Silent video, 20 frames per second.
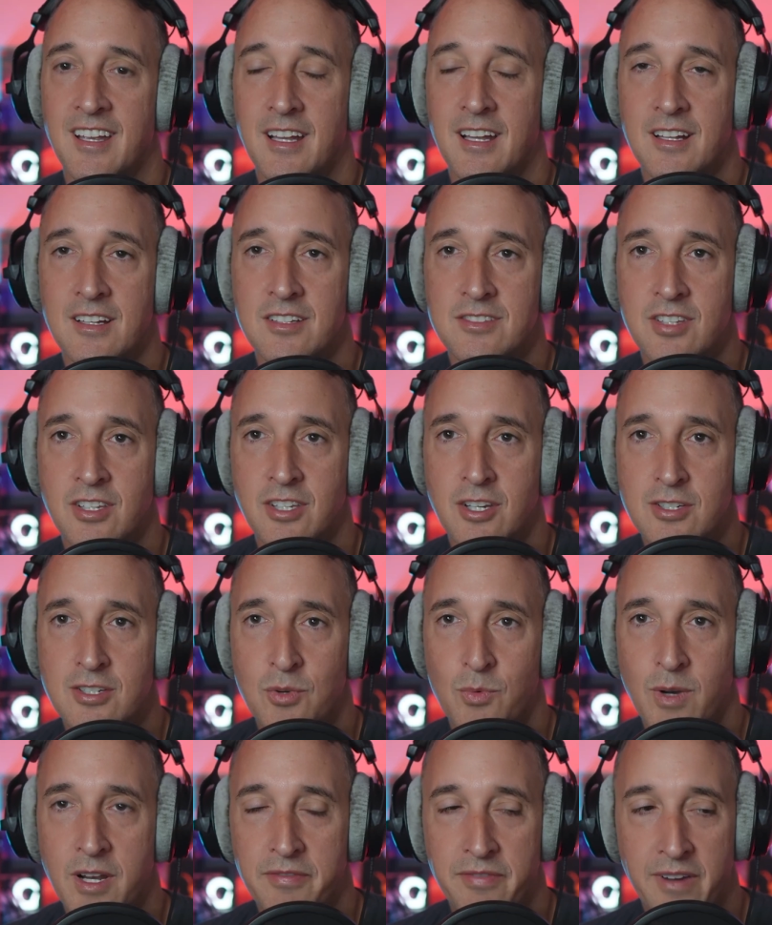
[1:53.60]
So you're
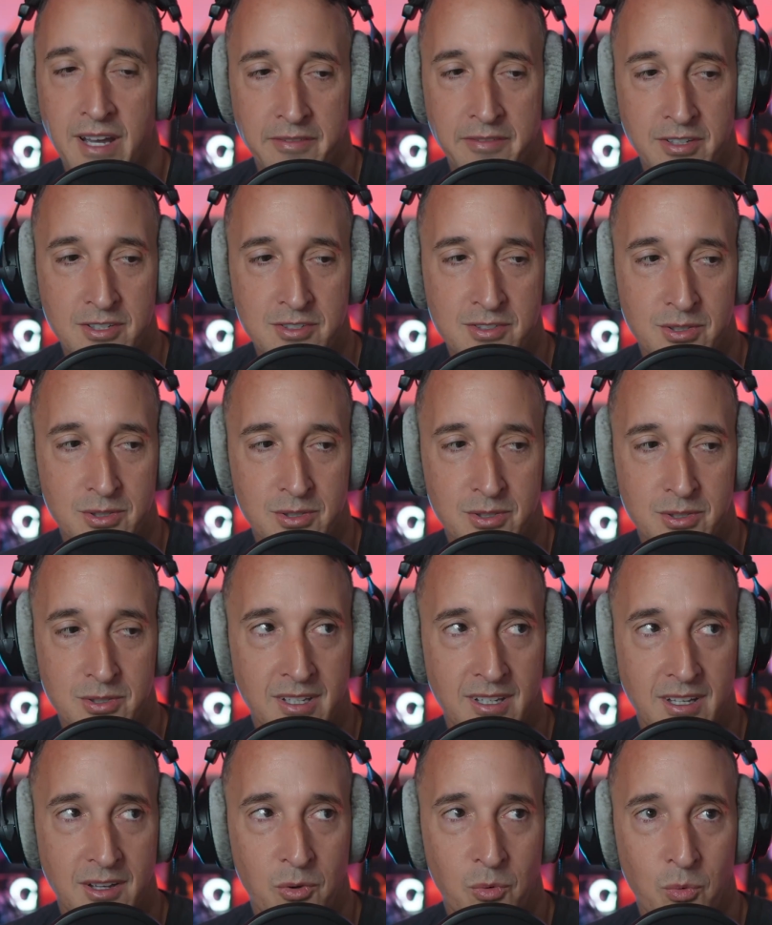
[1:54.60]
25 years old
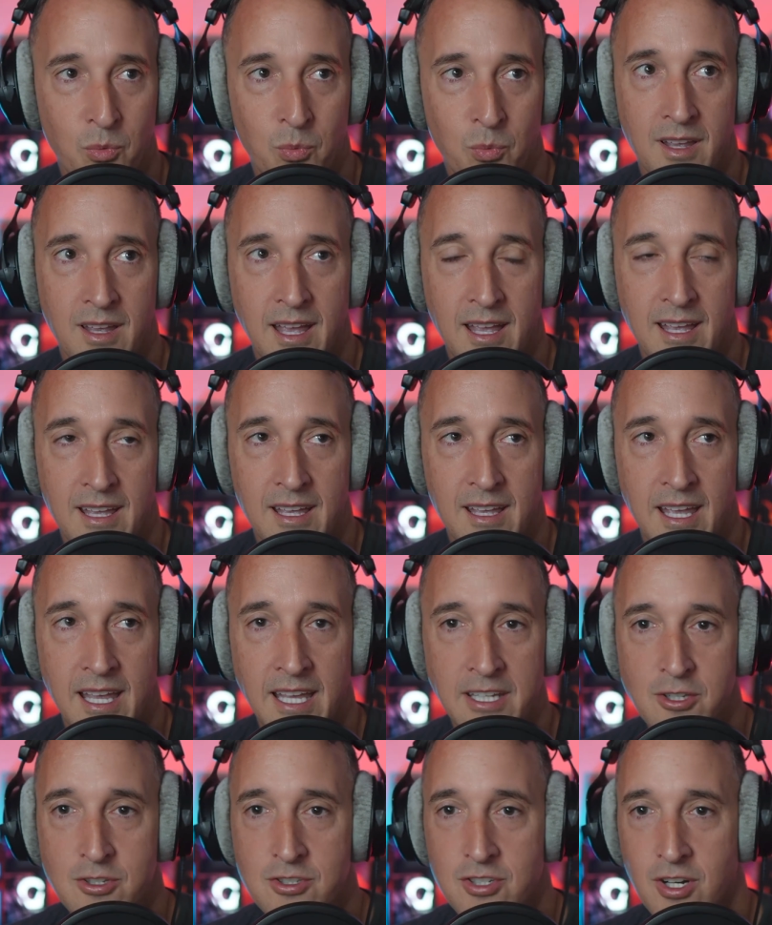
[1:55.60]

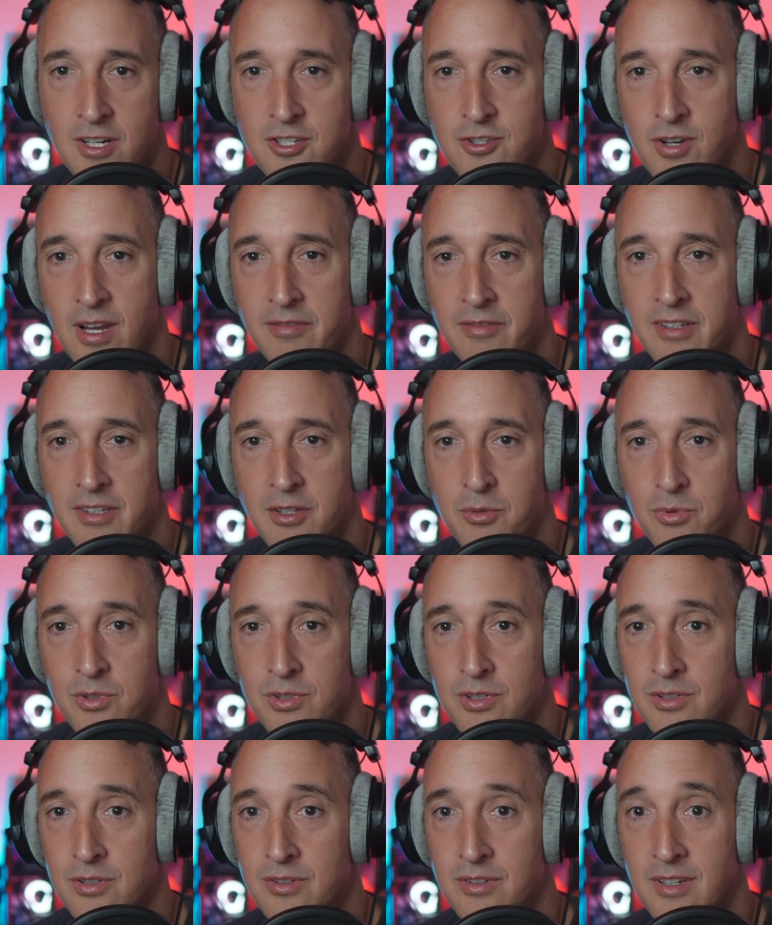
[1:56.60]
and you started traveling the
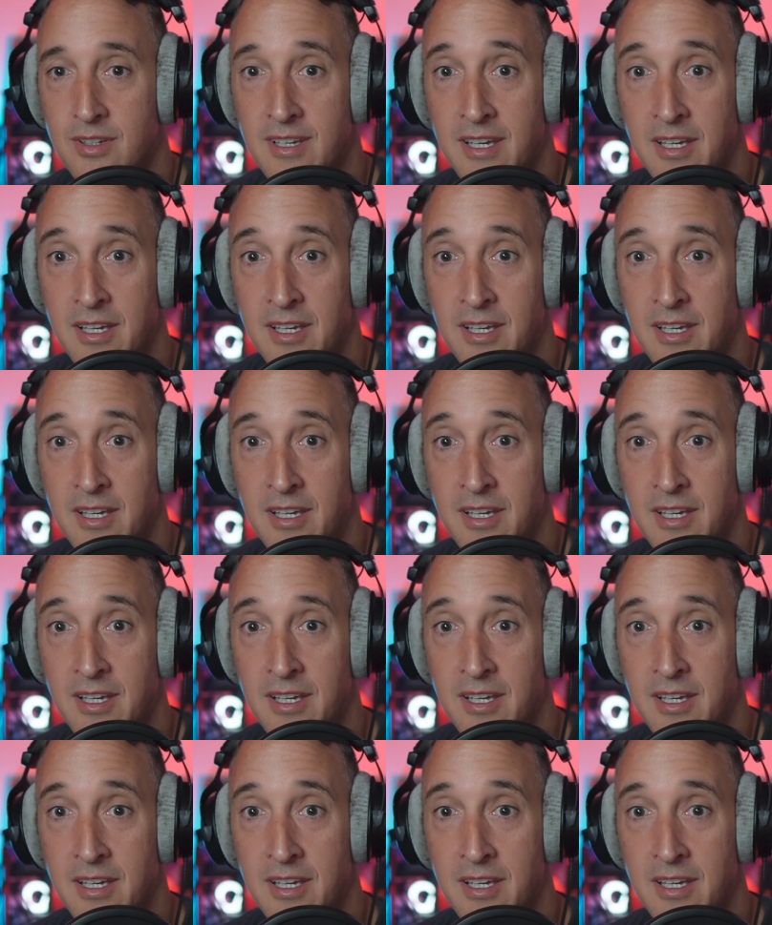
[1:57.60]
world